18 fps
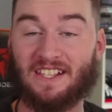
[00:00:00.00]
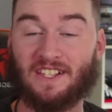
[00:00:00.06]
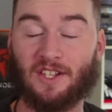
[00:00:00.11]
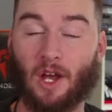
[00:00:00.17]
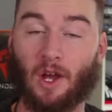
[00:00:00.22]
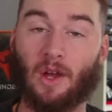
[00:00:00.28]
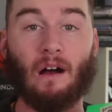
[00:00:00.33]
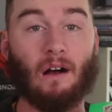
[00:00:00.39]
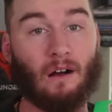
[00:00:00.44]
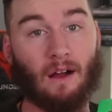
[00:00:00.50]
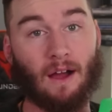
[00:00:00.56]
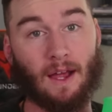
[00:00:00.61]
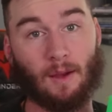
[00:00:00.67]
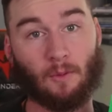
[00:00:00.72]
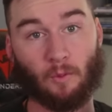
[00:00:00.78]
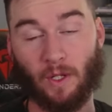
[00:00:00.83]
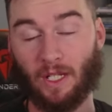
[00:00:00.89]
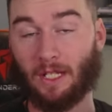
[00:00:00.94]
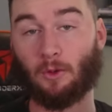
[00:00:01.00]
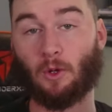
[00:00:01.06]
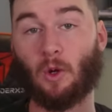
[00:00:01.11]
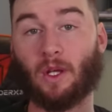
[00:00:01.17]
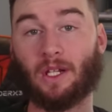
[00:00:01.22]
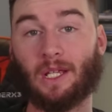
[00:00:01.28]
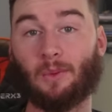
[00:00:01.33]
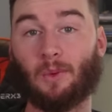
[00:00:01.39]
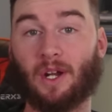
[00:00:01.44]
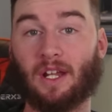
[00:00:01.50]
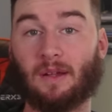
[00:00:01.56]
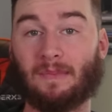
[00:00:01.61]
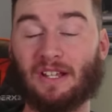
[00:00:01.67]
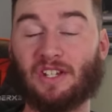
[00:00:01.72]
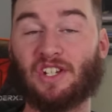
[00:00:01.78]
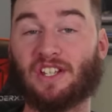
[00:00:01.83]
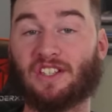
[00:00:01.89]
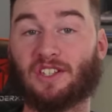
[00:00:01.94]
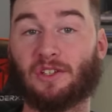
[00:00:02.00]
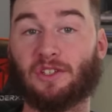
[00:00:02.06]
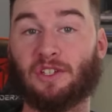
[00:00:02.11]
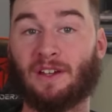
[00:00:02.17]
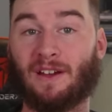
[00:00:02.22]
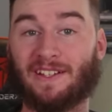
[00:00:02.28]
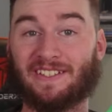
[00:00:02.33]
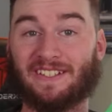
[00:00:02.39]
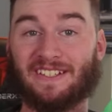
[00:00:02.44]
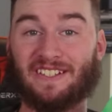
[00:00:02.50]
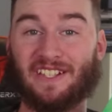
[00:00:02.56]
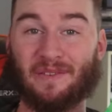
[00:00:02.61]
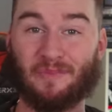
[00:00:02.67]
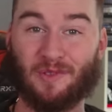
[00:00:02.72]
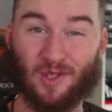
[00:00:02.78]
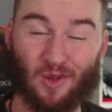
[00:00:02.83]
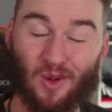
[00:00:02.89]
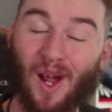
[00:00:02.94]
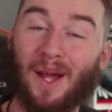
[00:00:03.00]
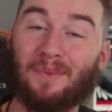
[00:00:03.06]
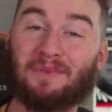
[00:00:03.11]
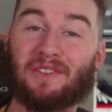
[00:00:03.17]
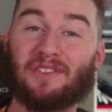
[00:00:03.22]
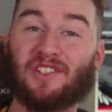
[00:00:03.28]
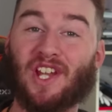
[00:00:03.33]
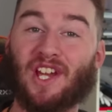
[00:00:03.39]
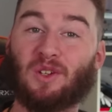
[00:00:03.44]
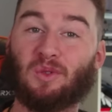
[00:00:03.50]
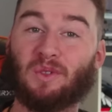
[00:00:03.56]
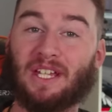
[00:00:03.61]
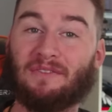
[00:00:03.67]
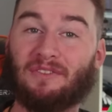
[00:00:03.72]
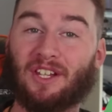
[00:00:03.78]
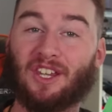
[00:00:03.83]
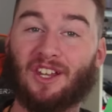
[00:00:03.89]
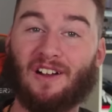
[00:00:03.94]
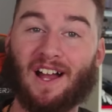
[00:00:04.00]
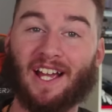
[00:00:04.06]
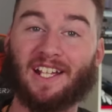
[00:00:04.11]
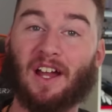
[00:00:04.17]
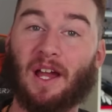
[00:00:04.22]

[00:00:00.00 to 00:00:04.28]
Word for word: so I really quickly wanted to mention it so you guys can subscribe to the channel, leave a like.